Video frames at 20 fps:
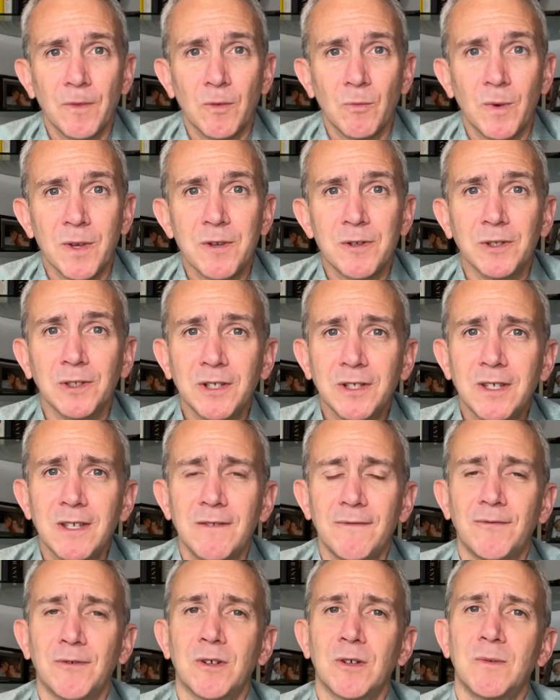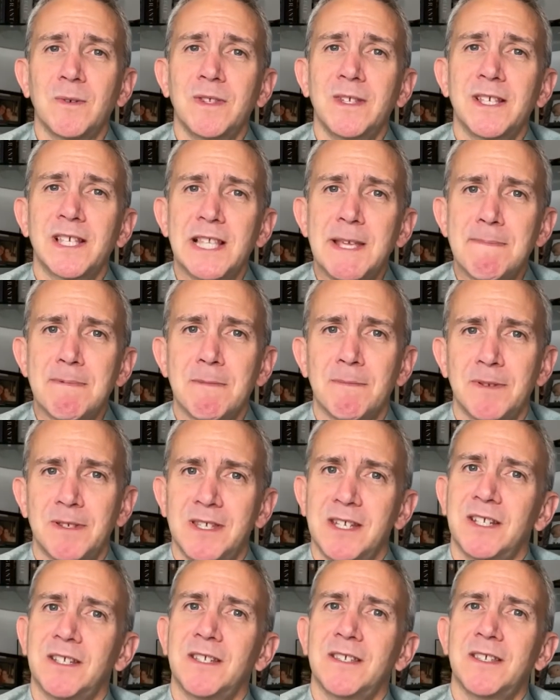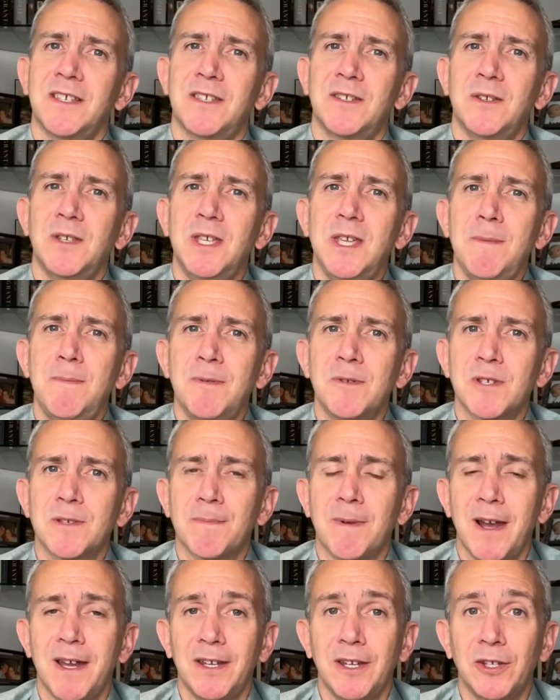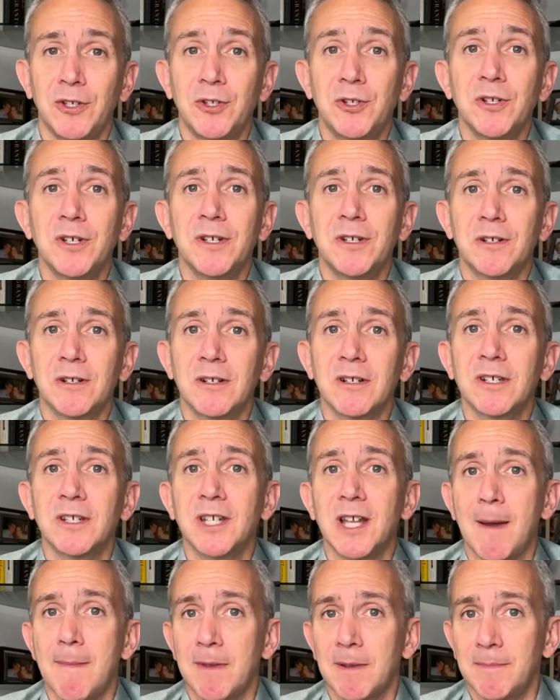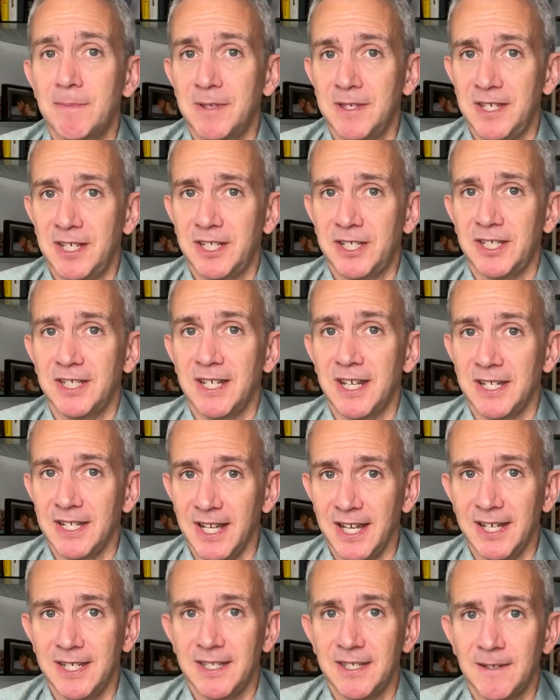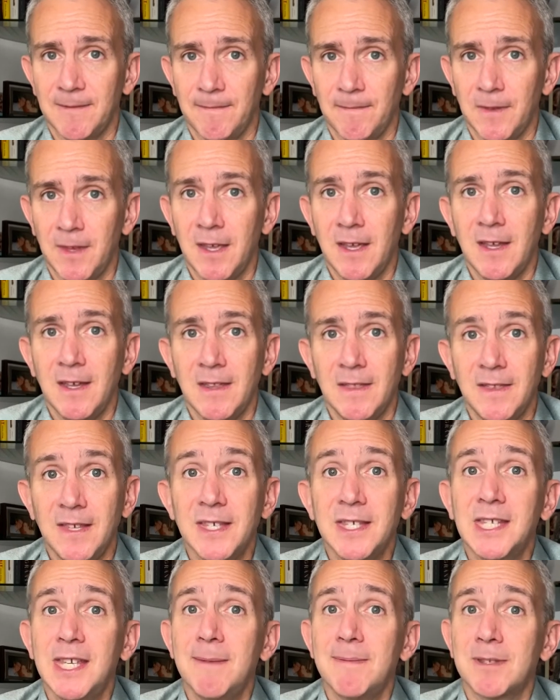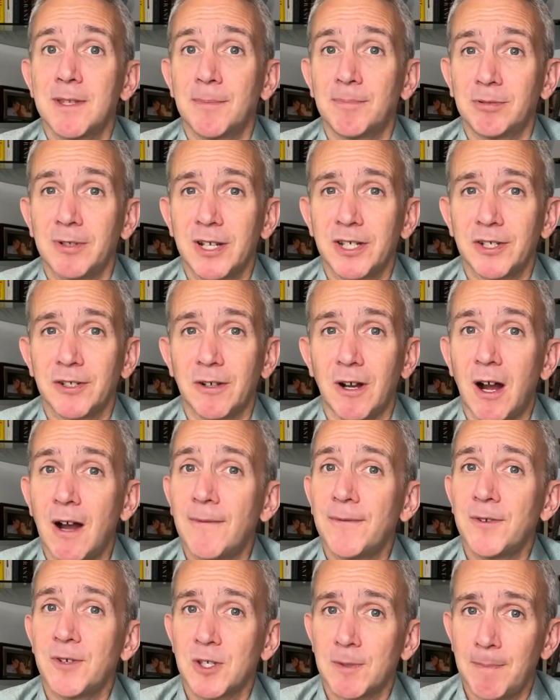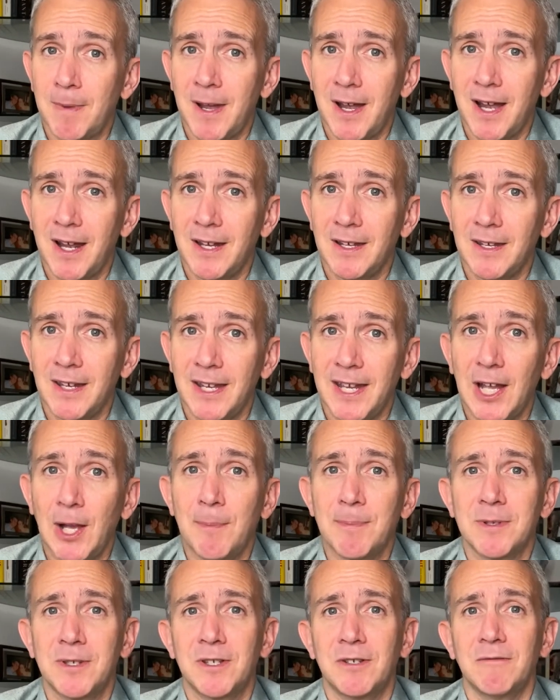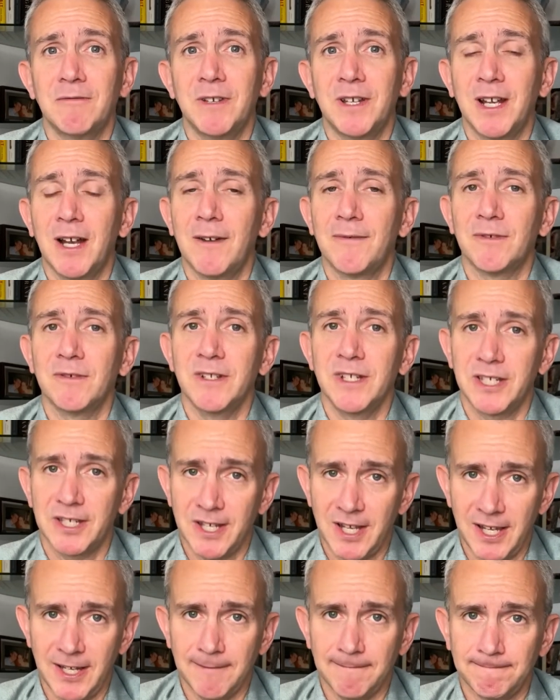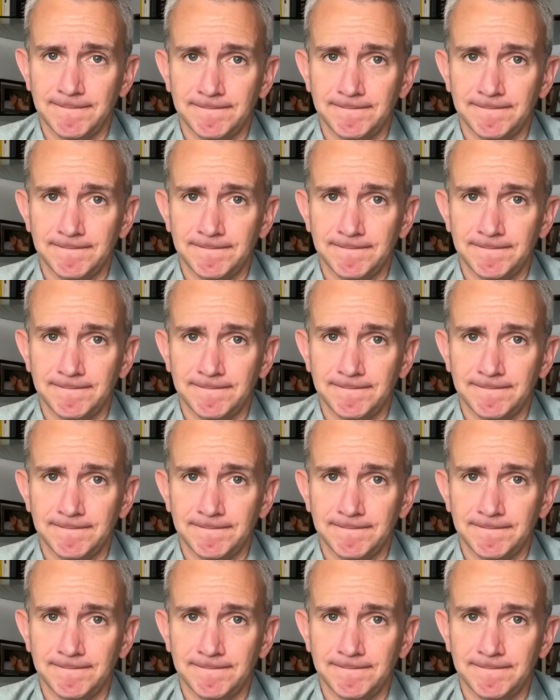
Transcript: What you're looking for with these sleeping positions is to keep your spine in good ergonomic position at night. This keeps the pressure off your spine and helps it to recover each night.